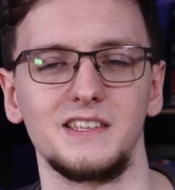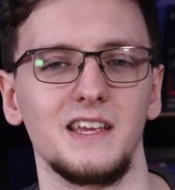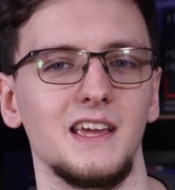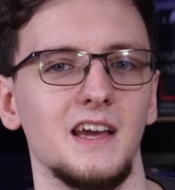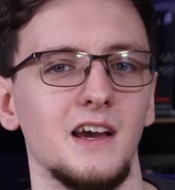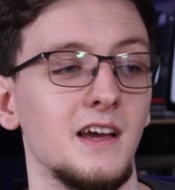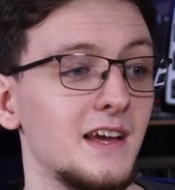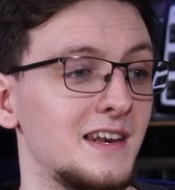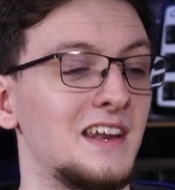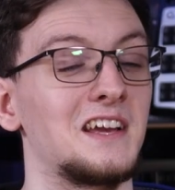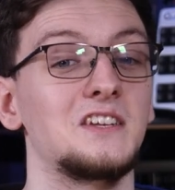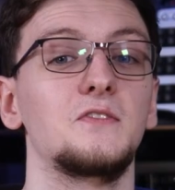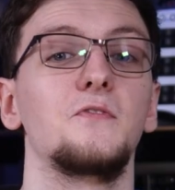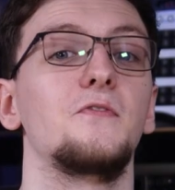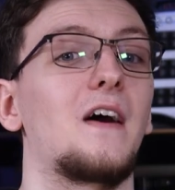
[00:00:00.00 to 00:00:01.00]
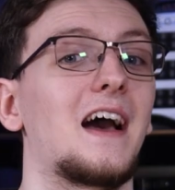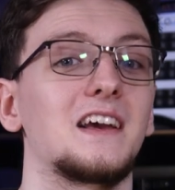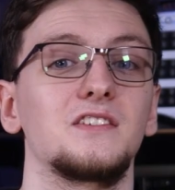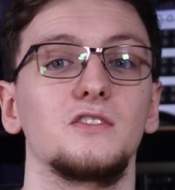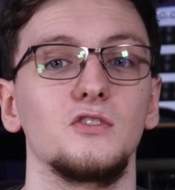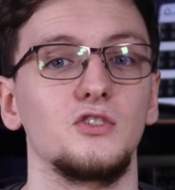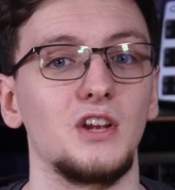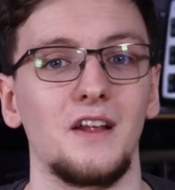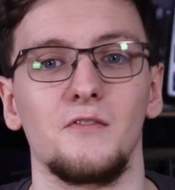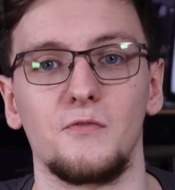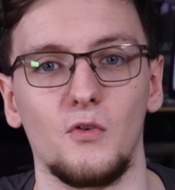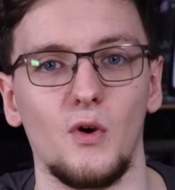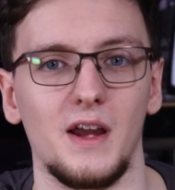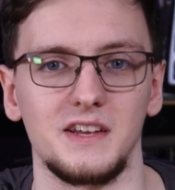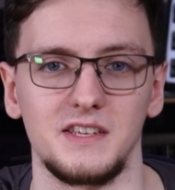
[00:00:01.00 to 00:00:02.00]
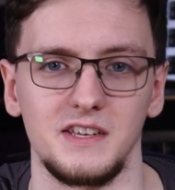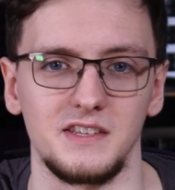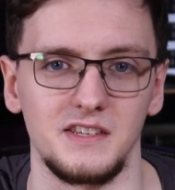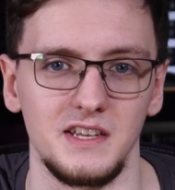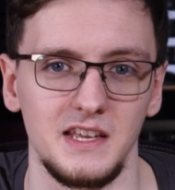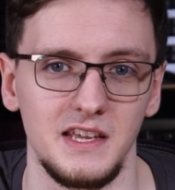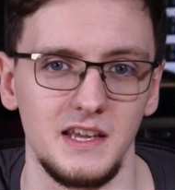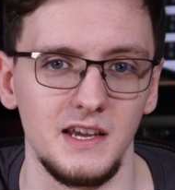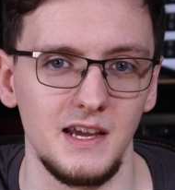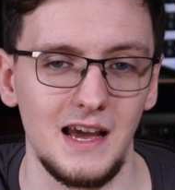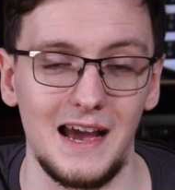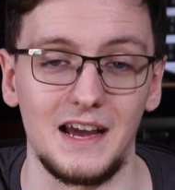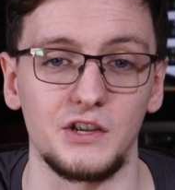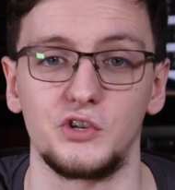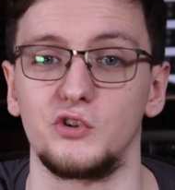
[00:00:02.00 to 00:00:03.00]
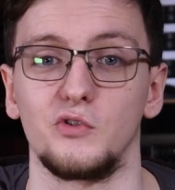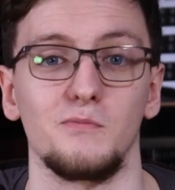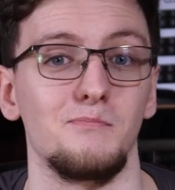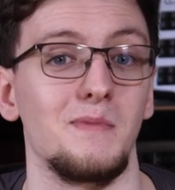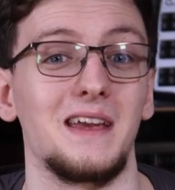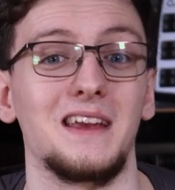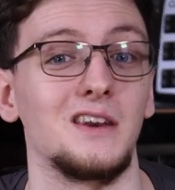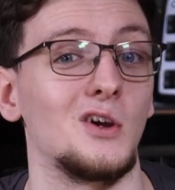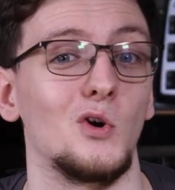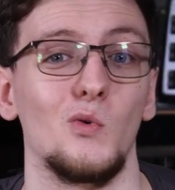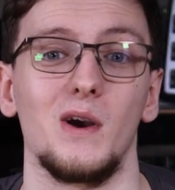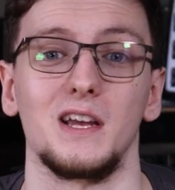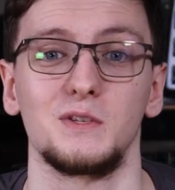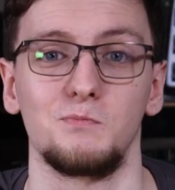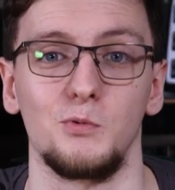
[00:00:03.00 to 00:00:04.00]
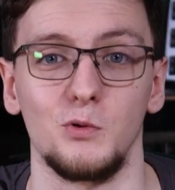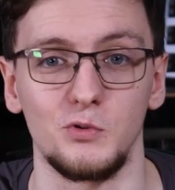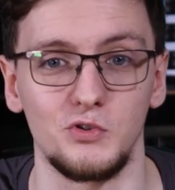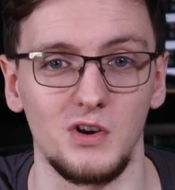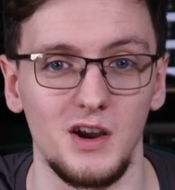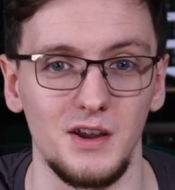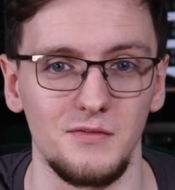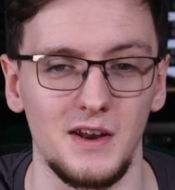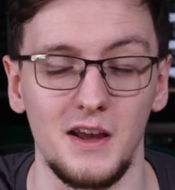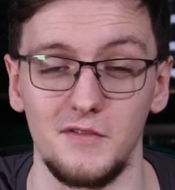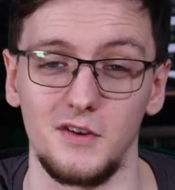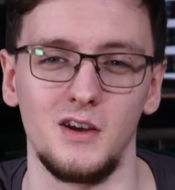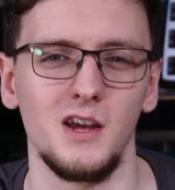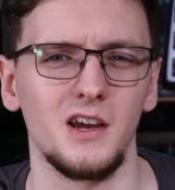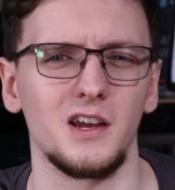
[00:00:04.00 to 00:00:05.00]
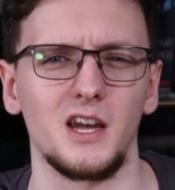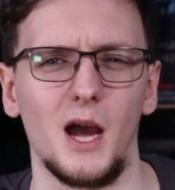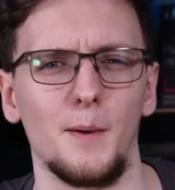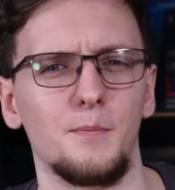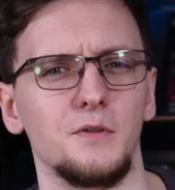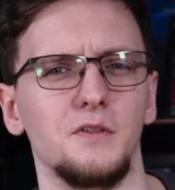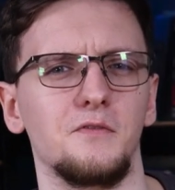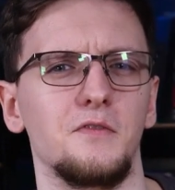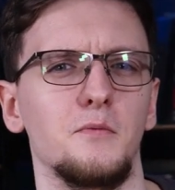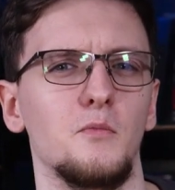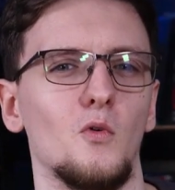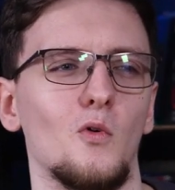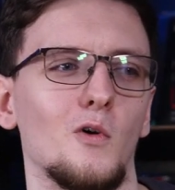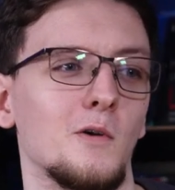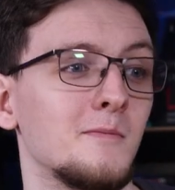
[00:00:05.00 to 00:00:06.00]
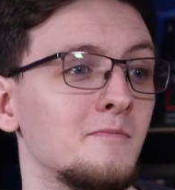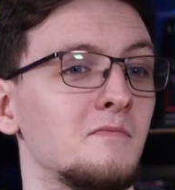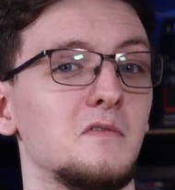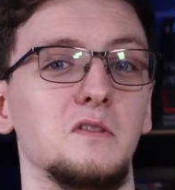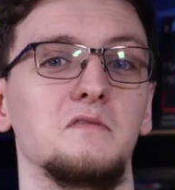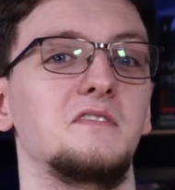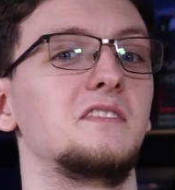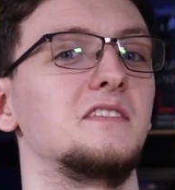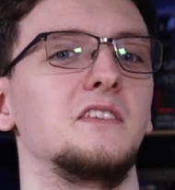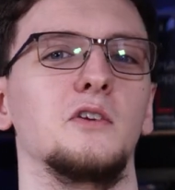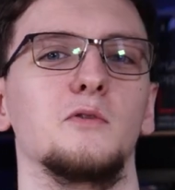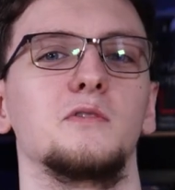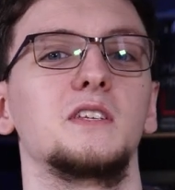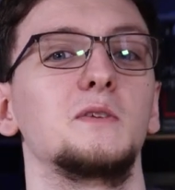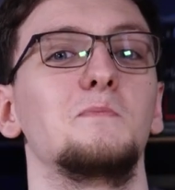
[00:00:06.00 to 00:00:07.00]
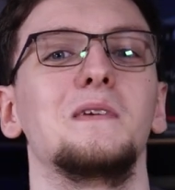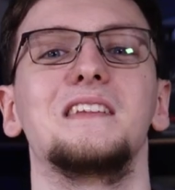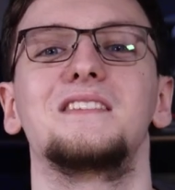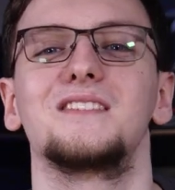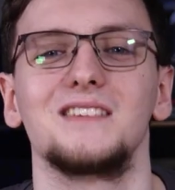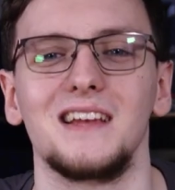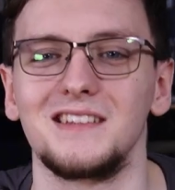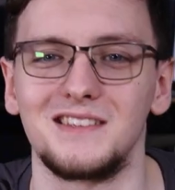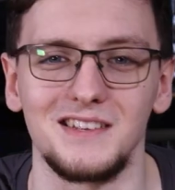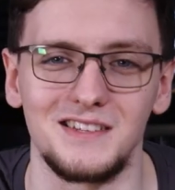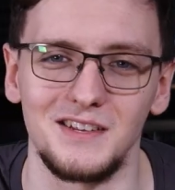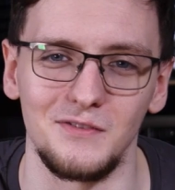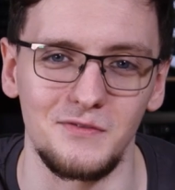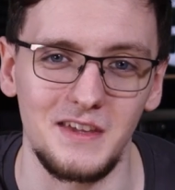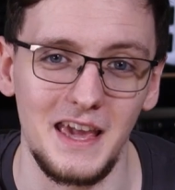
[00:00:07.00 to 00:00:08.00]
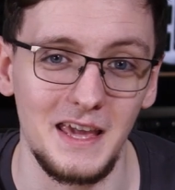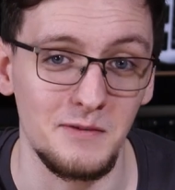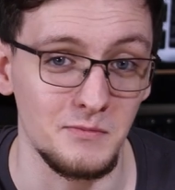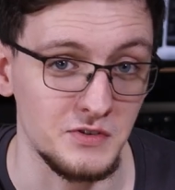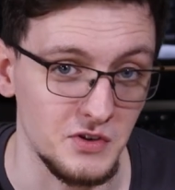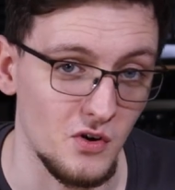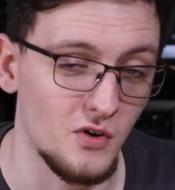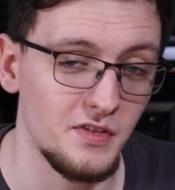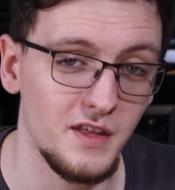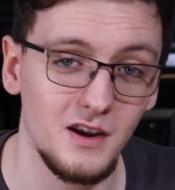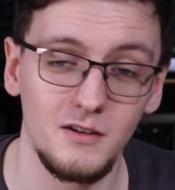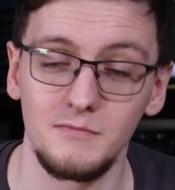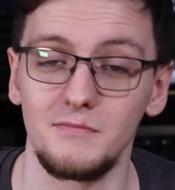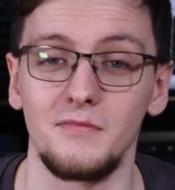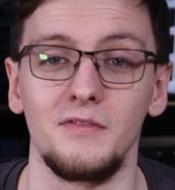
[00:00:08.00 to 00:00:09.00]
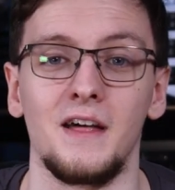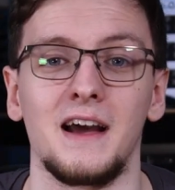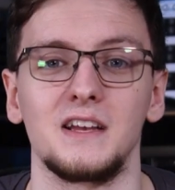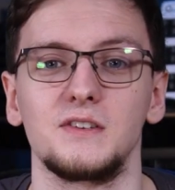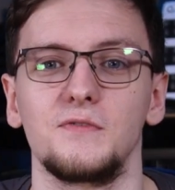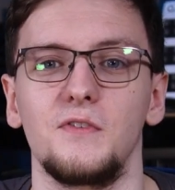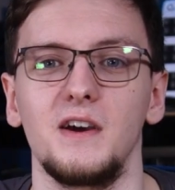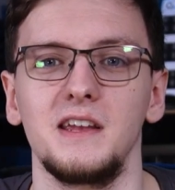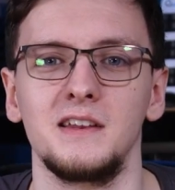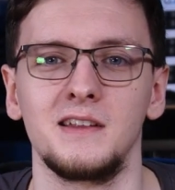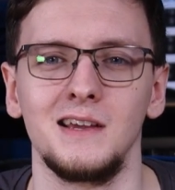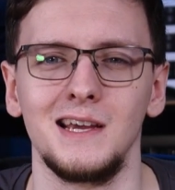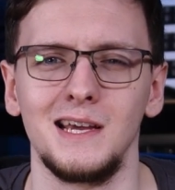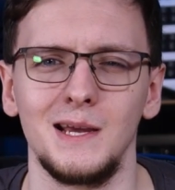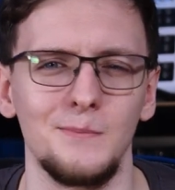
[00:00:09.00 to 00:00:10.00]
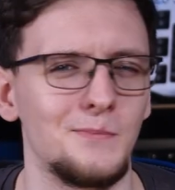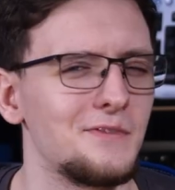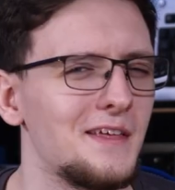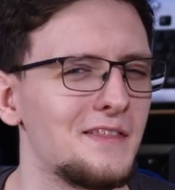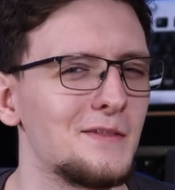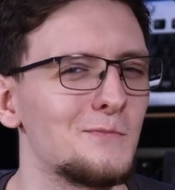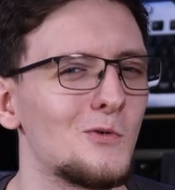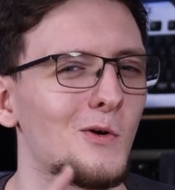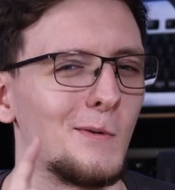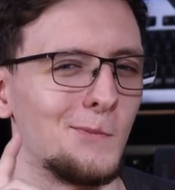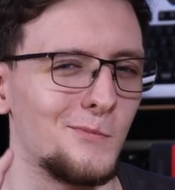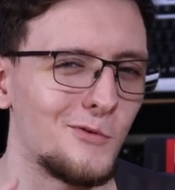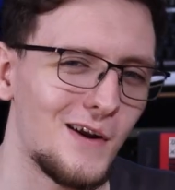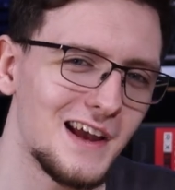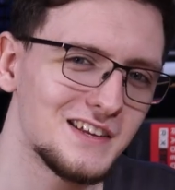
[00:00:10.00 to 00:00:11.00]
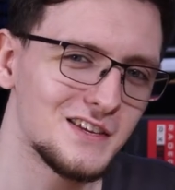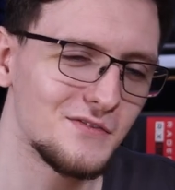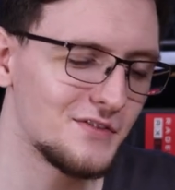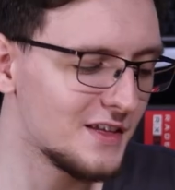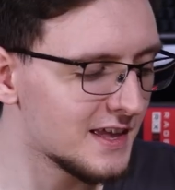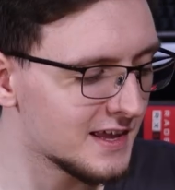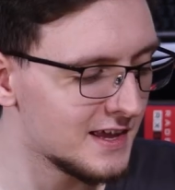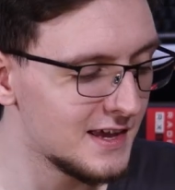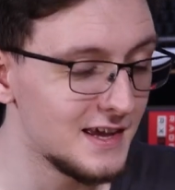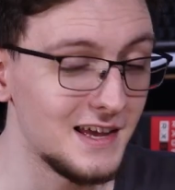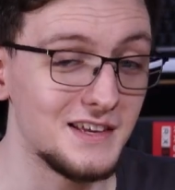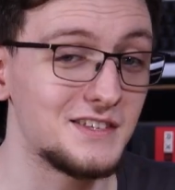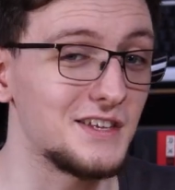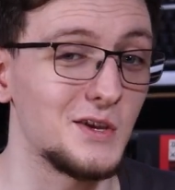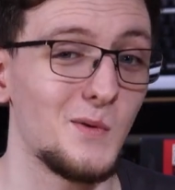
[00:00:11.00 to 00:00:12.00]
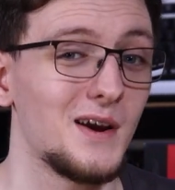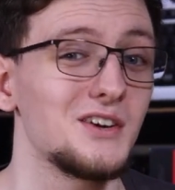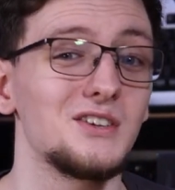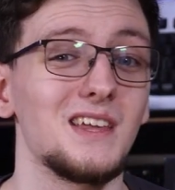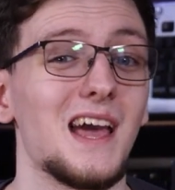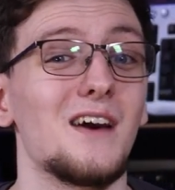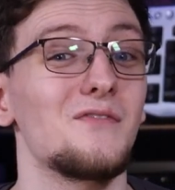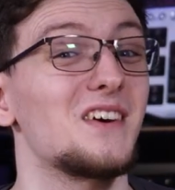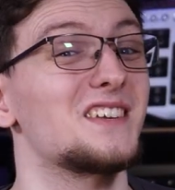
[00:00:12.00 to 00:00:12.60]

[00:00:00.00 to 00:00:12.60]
say, a nice fast Gen 4 SSD as your main OS boot drive and have a couple of the more, you know, speed sensitive games on there, that's fine. But then the more impressive thing is that you actually have